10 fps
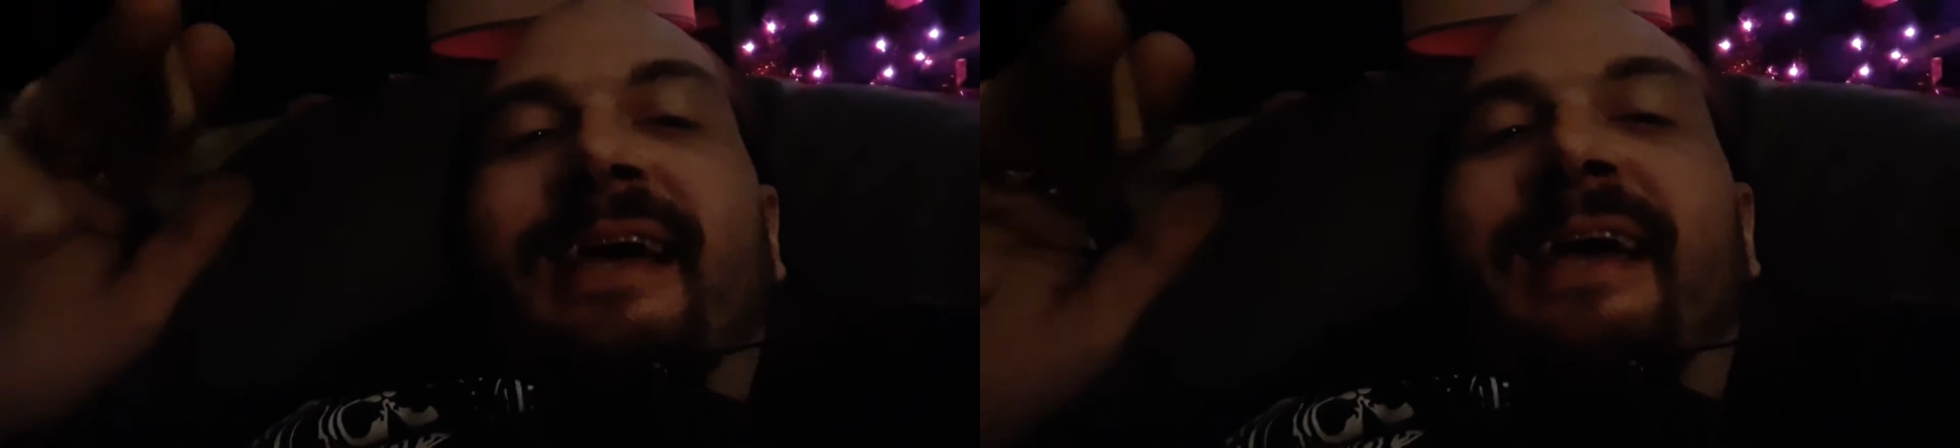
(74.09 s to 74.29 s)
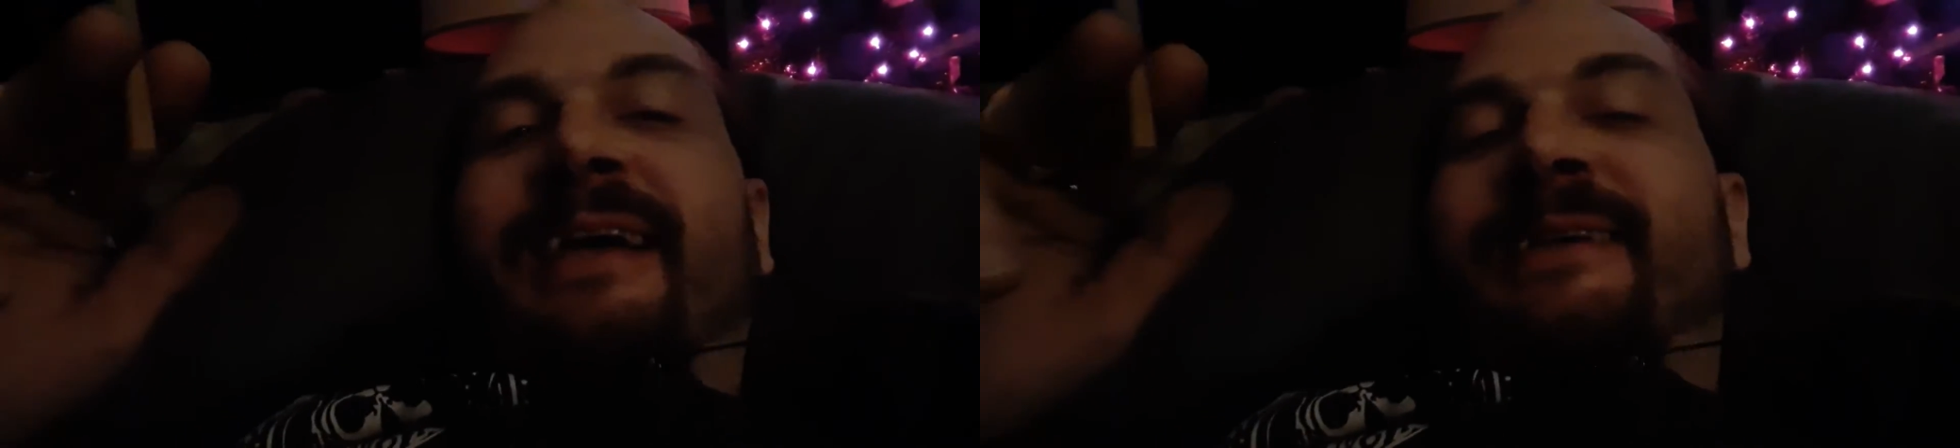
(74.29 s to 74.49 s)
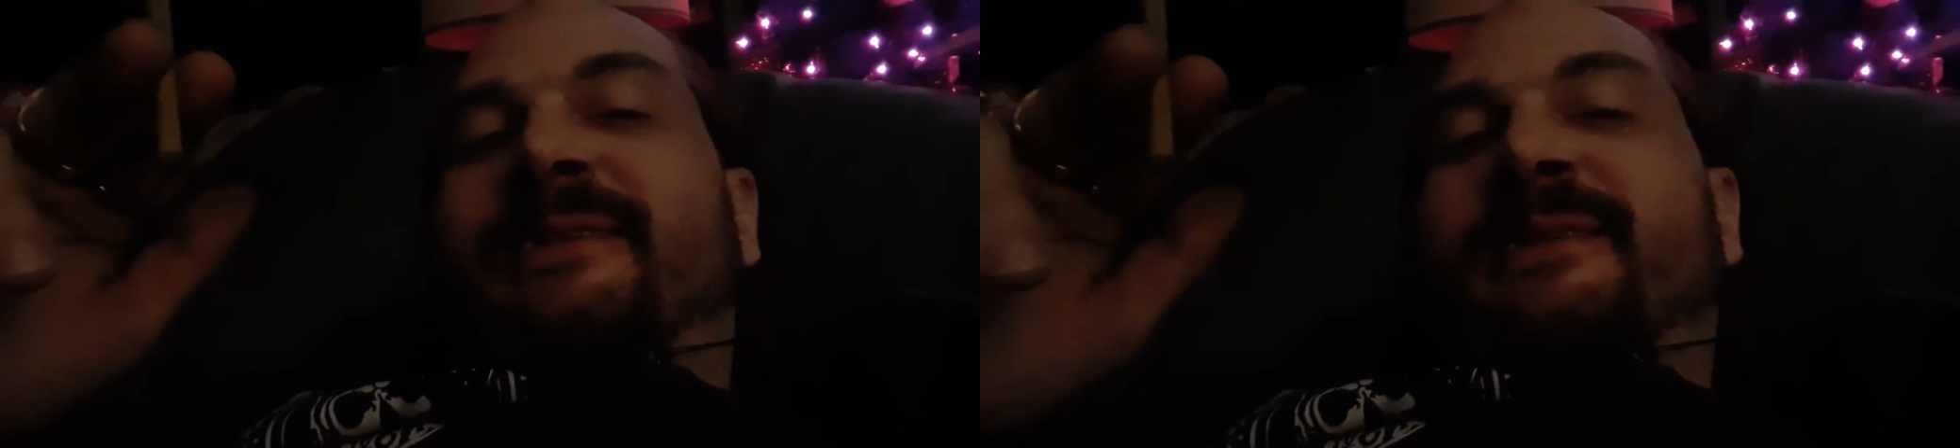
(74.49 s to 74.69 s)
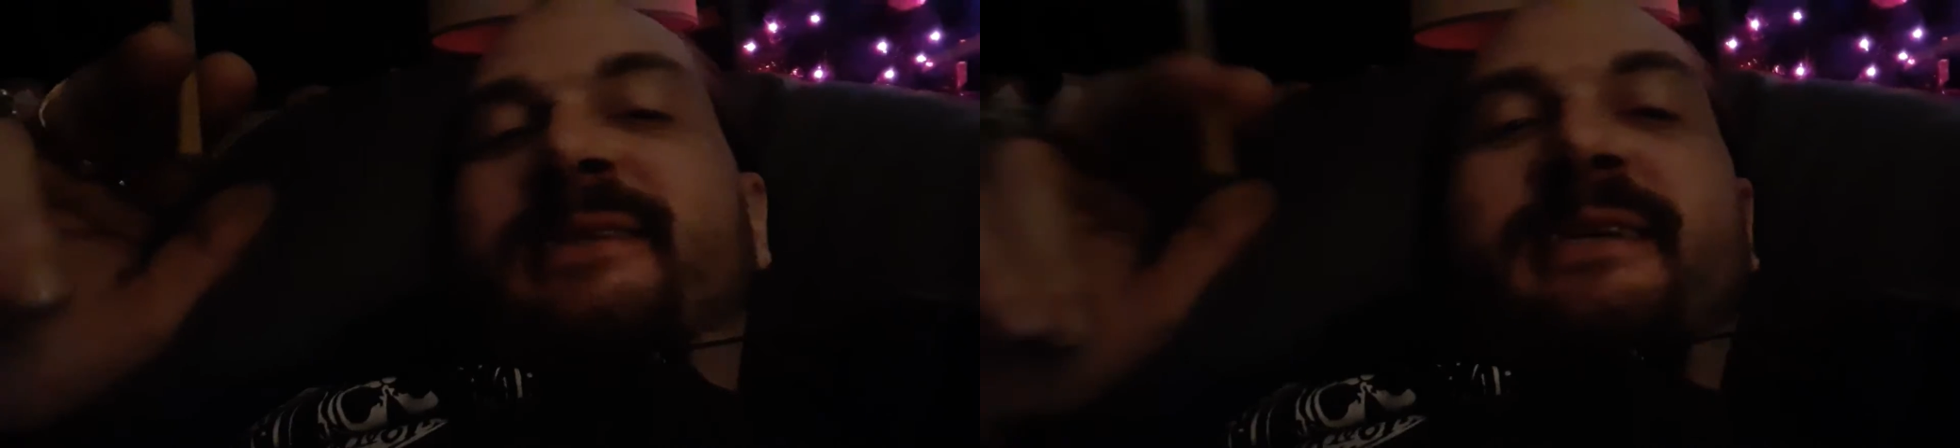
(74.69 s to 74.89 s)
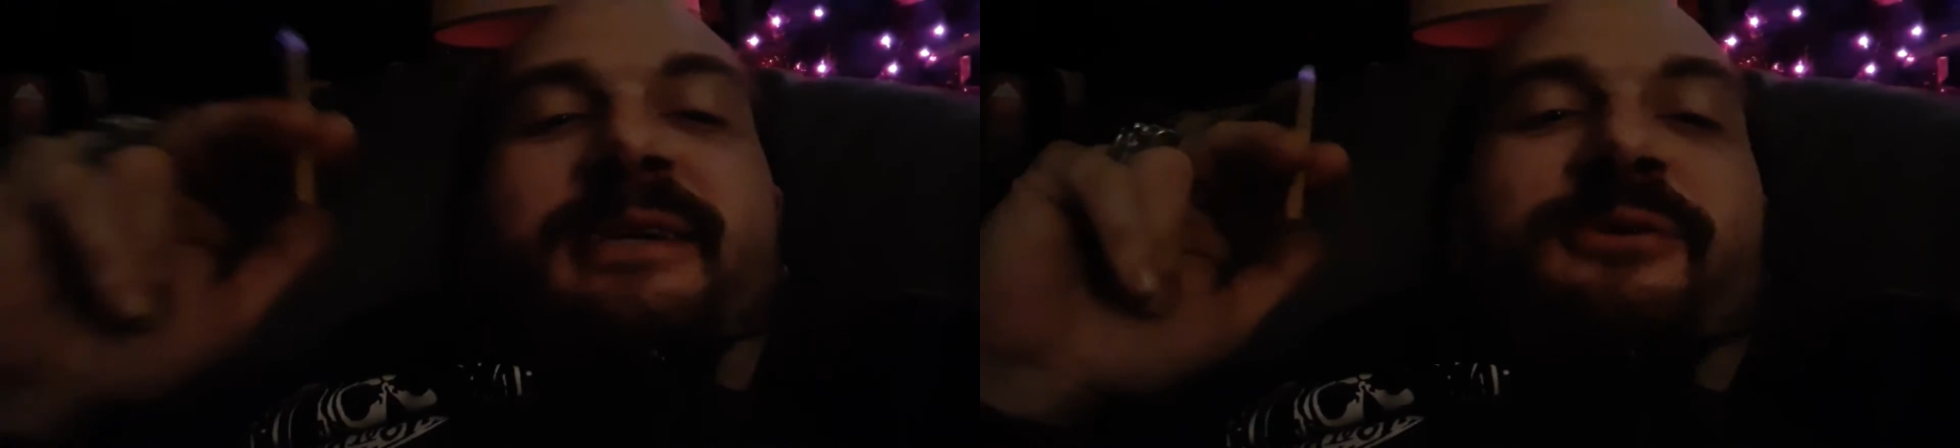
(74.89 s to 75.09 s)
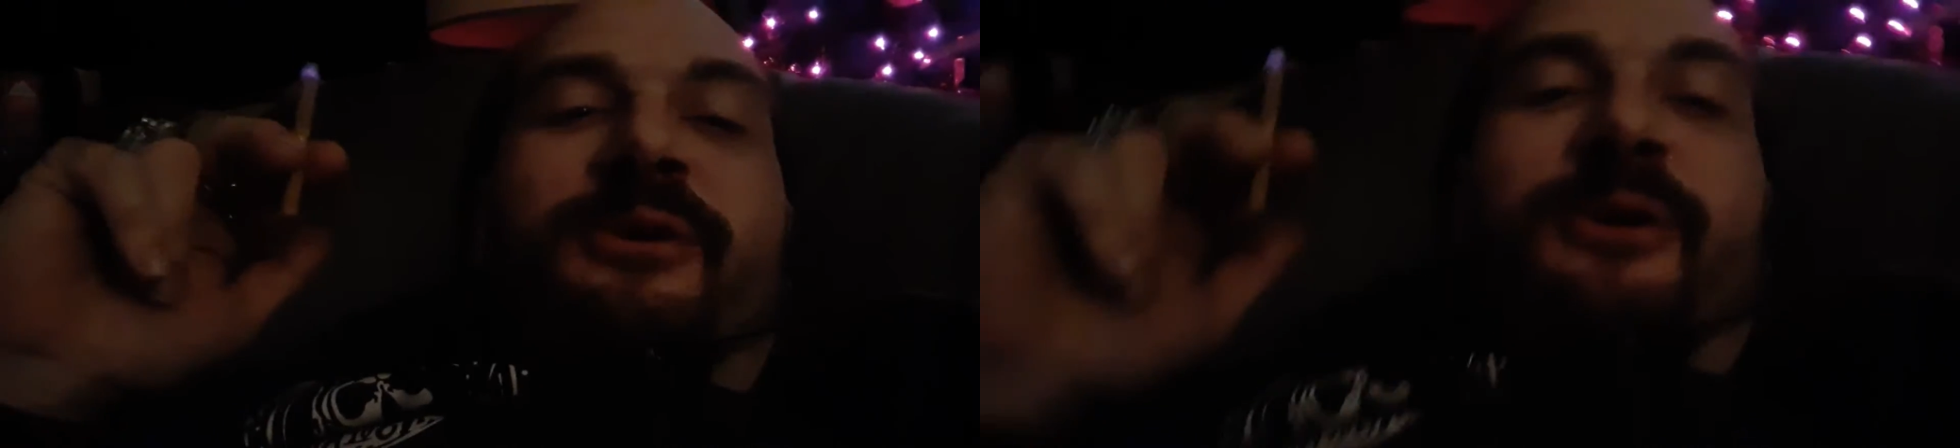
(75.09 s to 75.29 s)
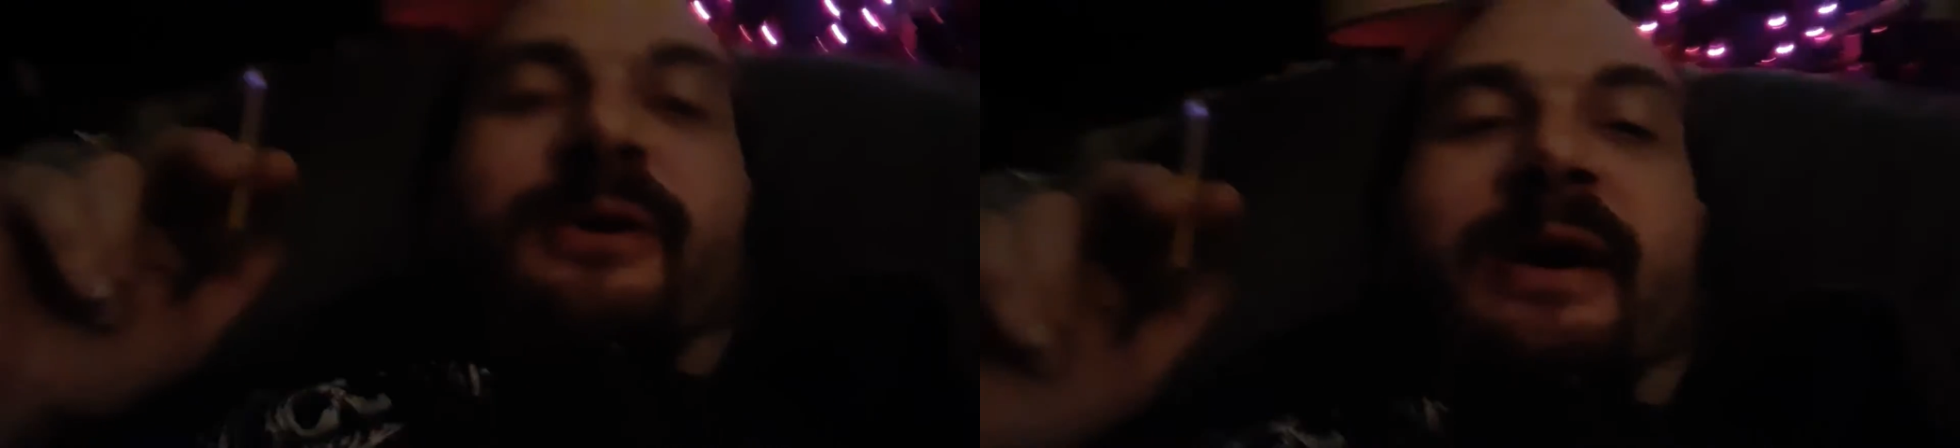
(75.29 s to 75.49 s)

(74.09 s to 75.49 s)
as Ezekiel.